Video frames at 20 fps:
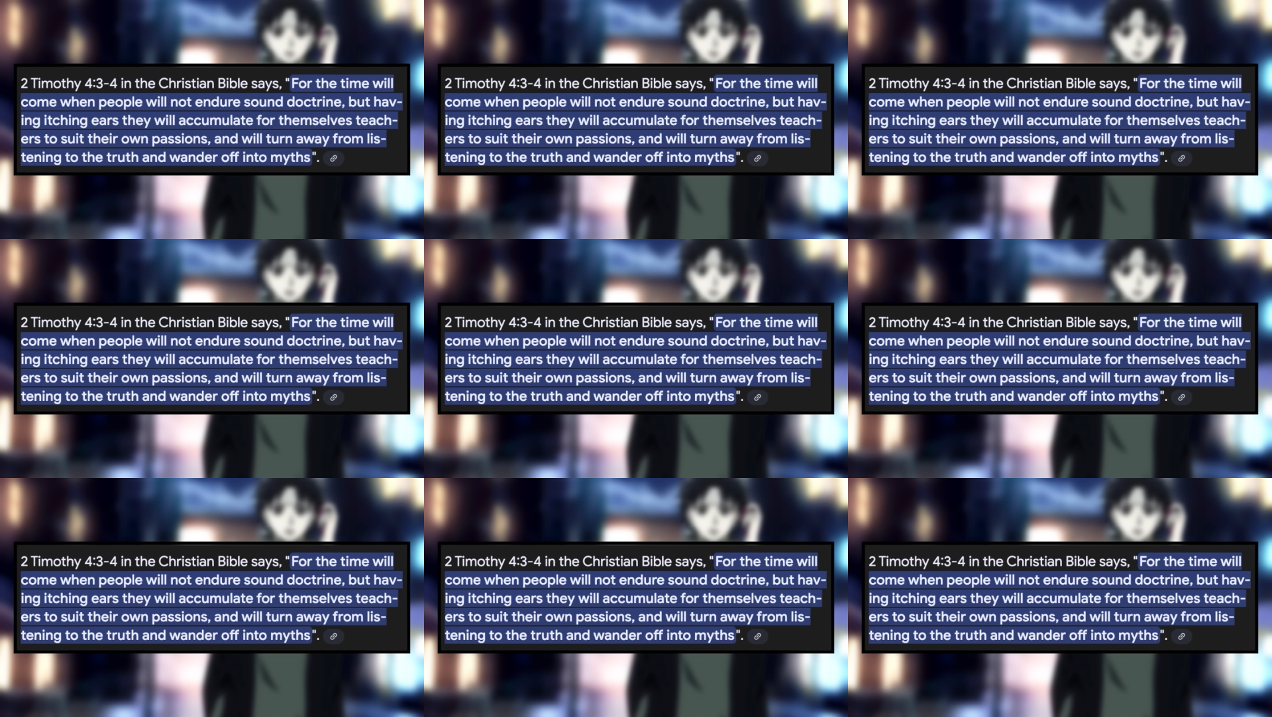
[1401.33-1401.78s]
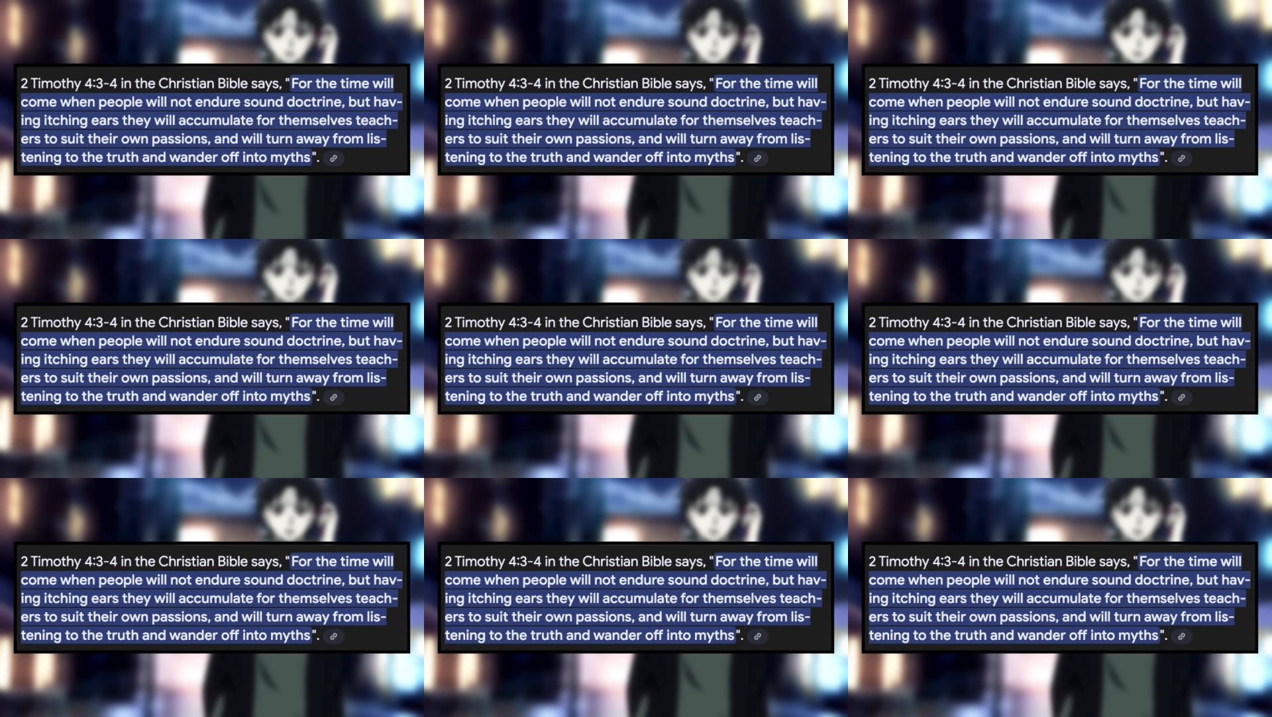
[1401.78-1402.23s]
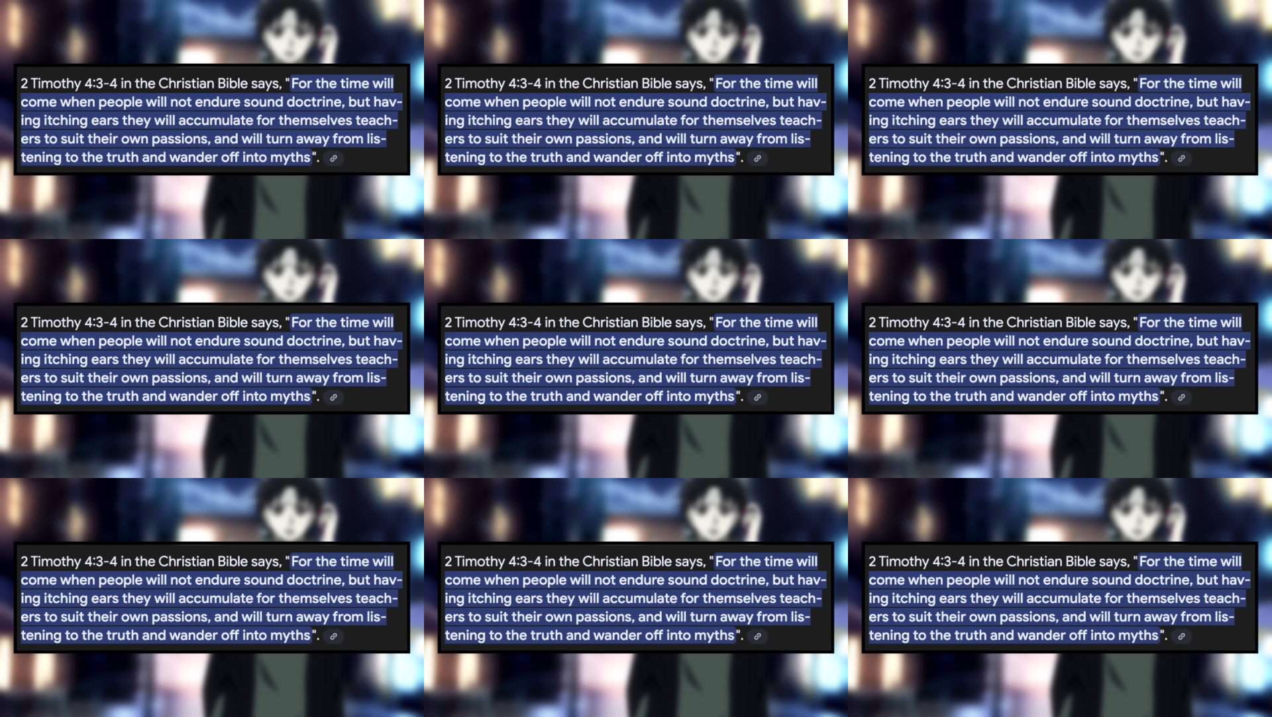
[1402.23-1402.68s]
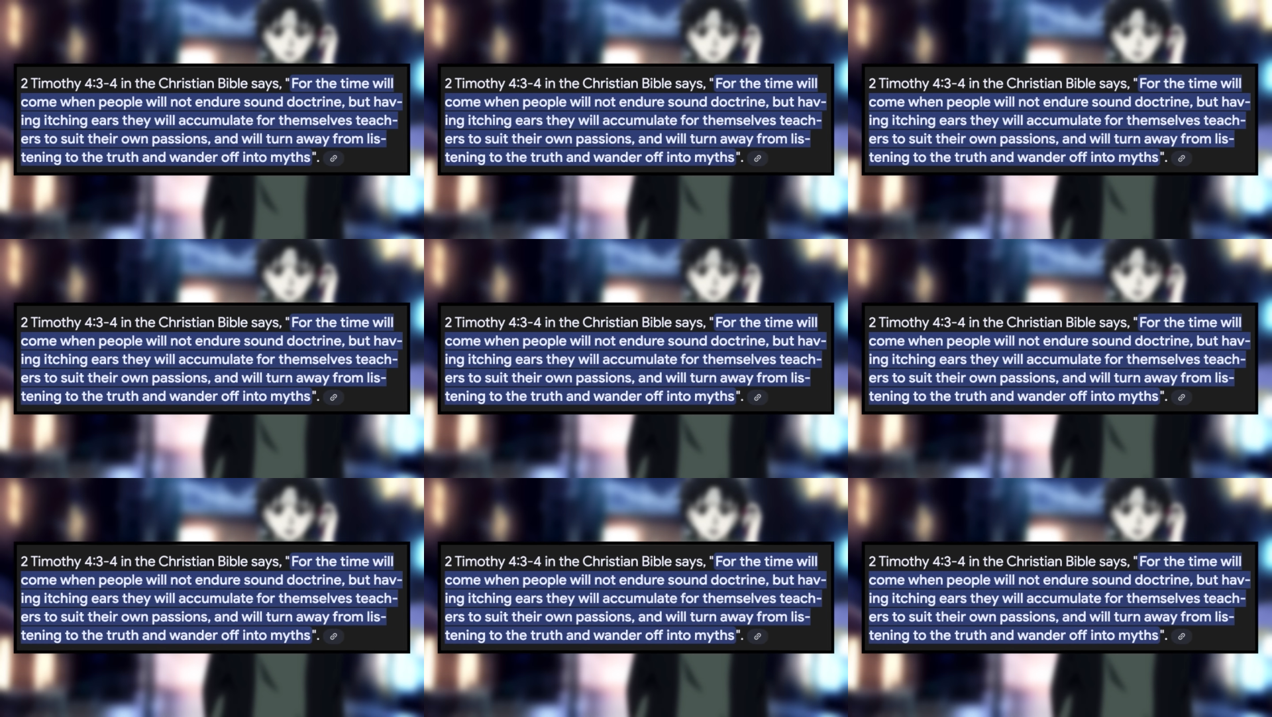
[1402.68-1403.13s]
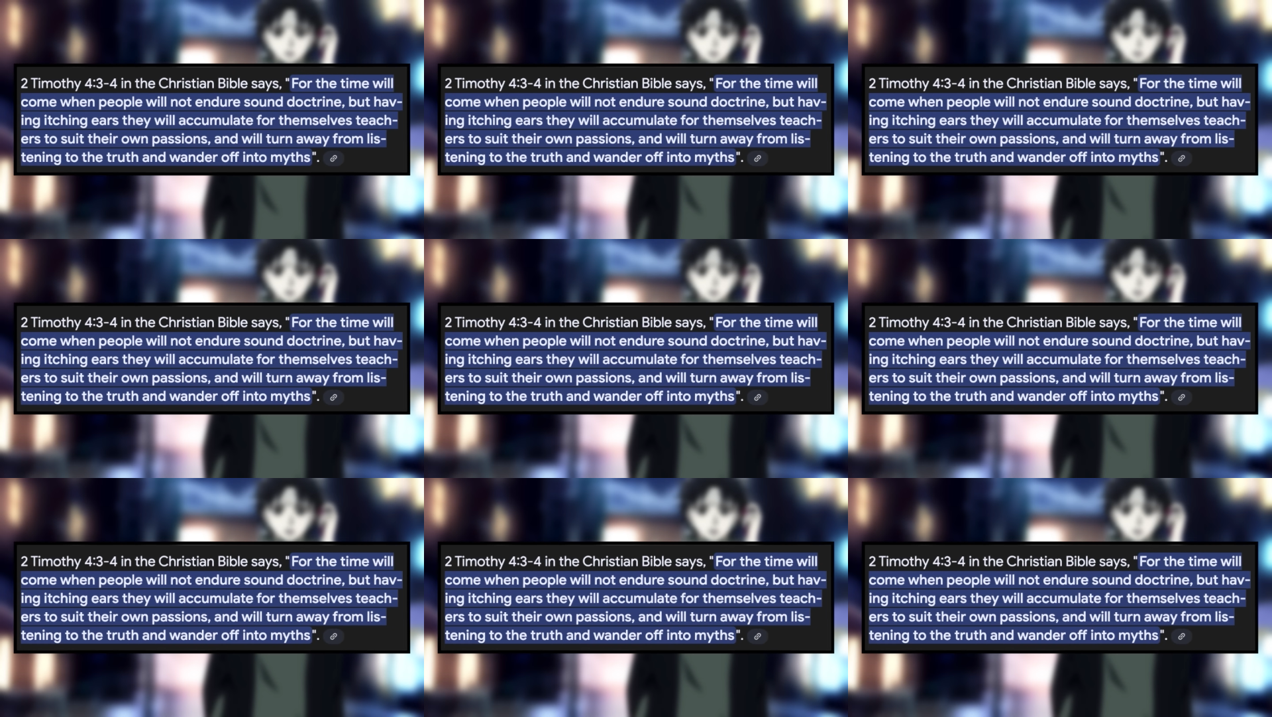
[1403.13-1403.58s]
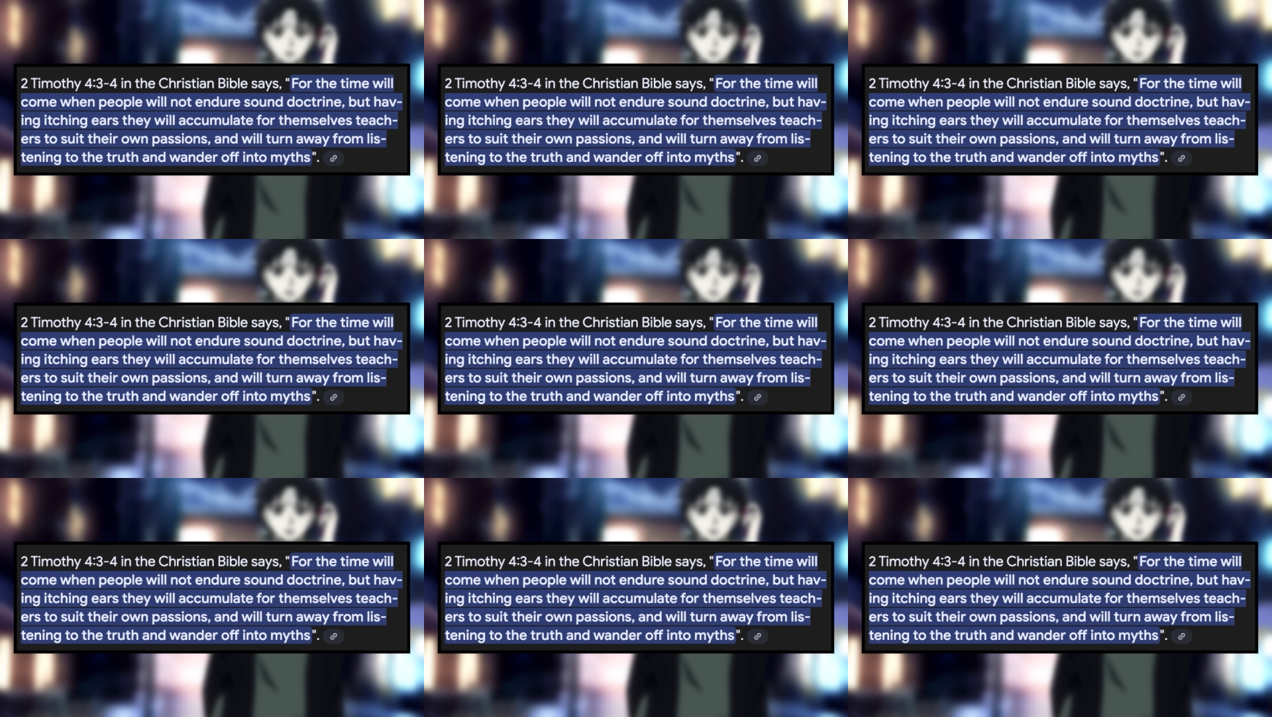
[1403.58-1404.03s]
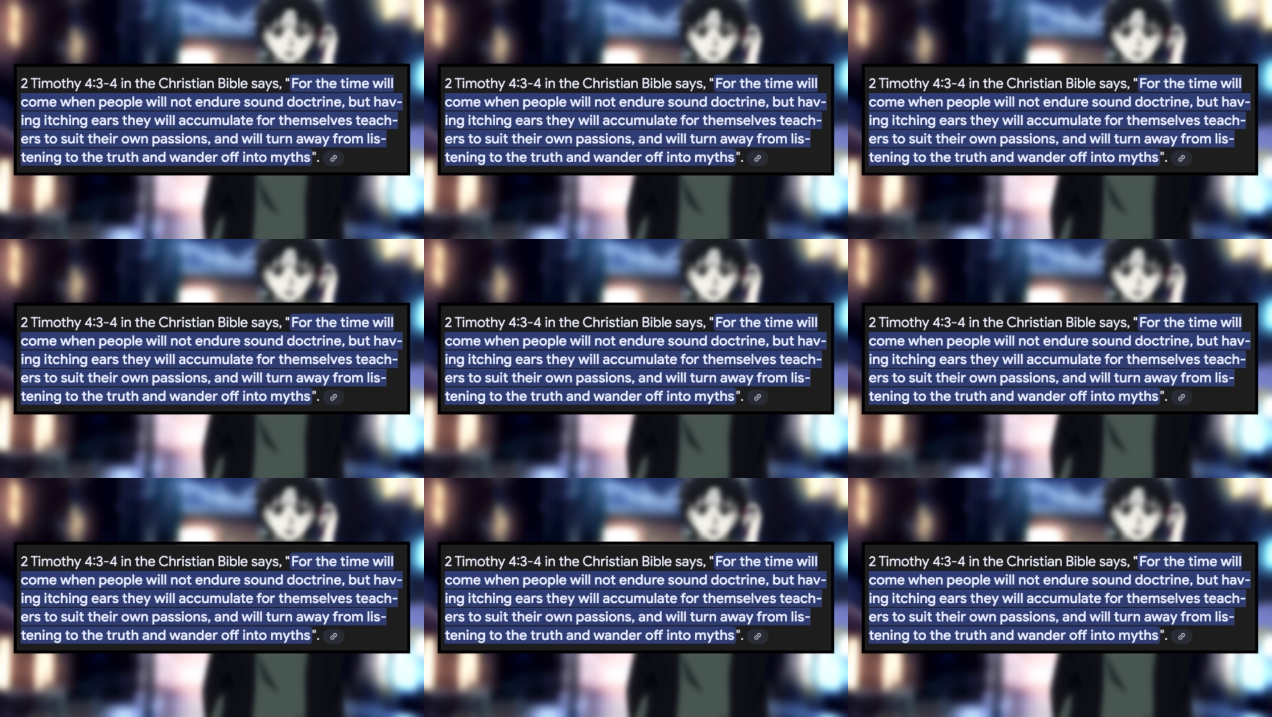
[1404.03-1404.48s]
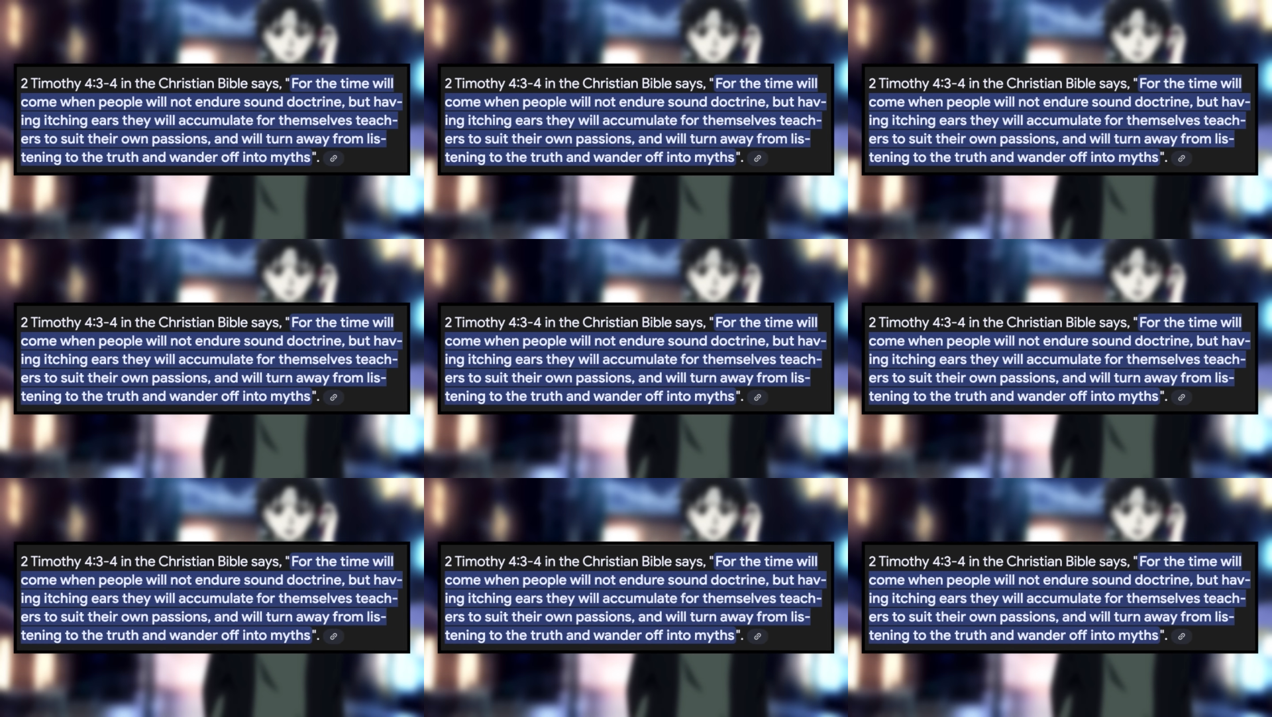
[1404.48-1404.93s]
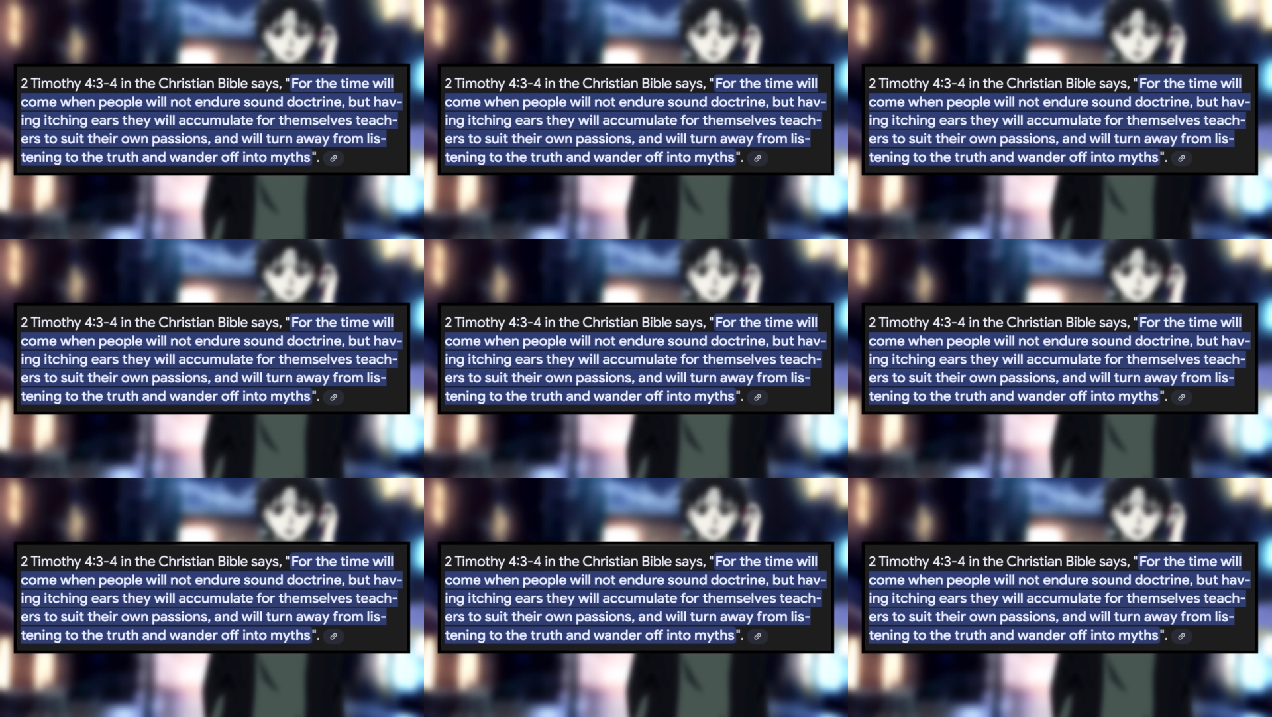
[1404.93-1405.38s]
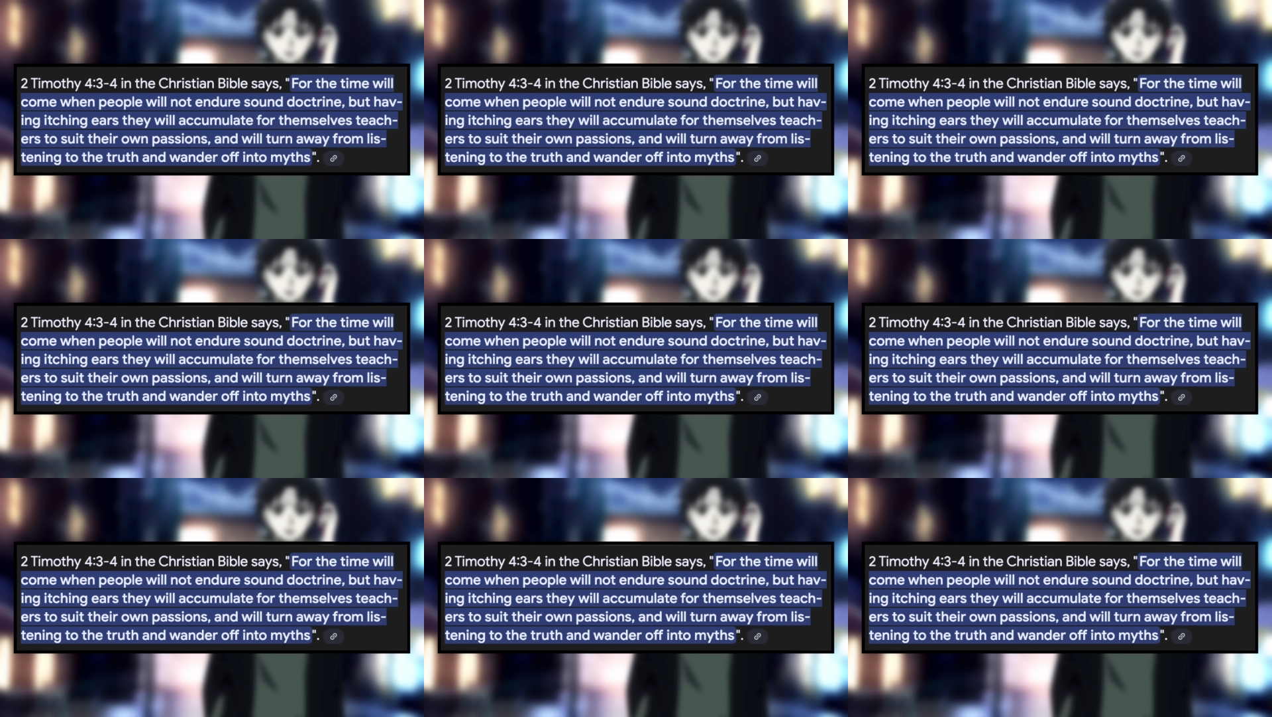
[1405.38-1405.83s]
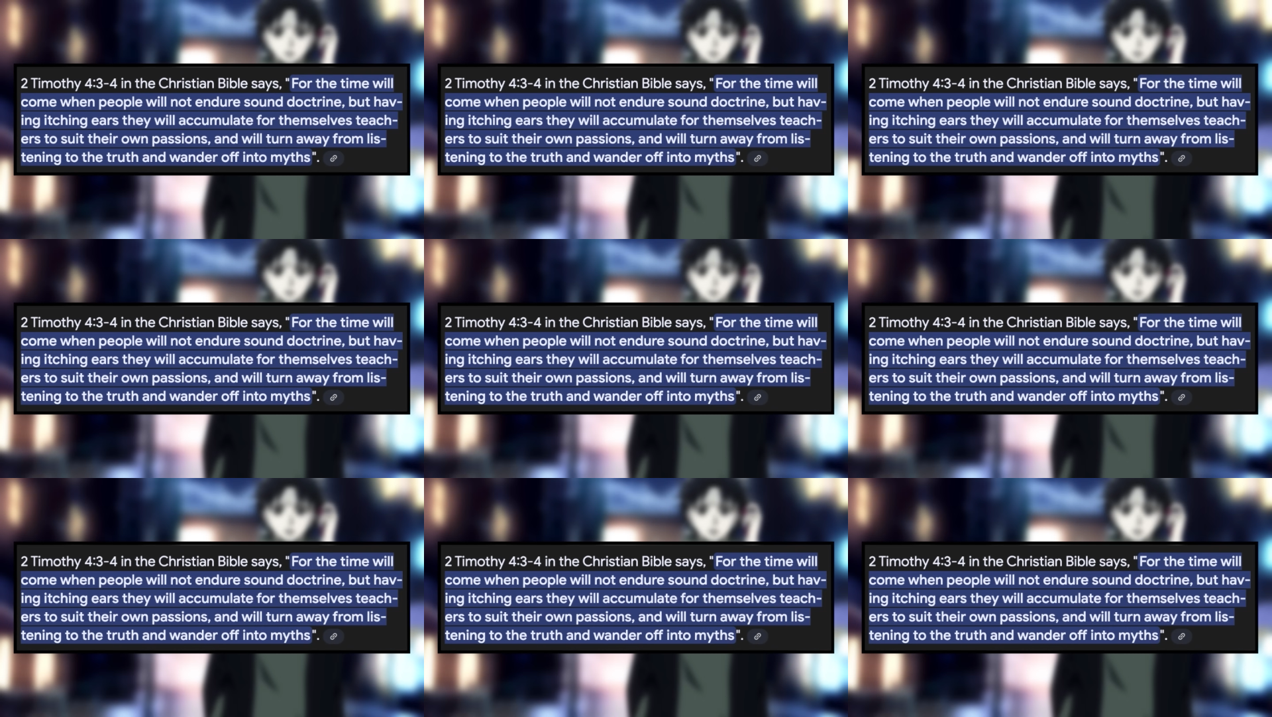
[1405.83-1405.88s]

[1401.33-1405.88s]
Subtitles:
Nobody's mouth can be seen.